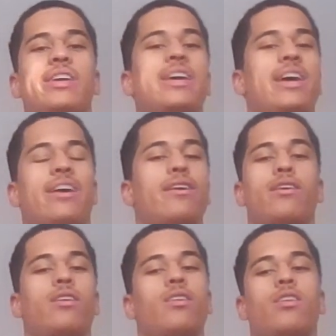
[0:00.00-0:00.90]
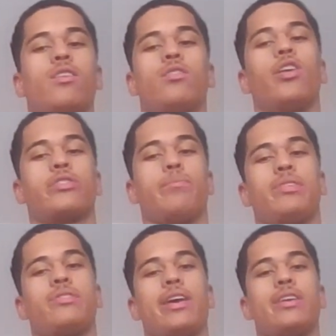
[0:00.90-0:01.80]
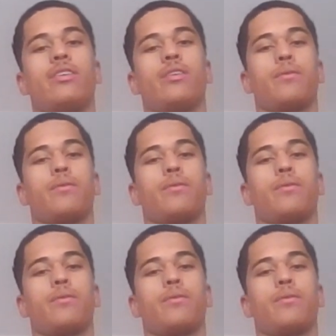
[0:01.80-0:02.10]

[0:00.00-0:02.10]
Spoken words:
not a good mistake.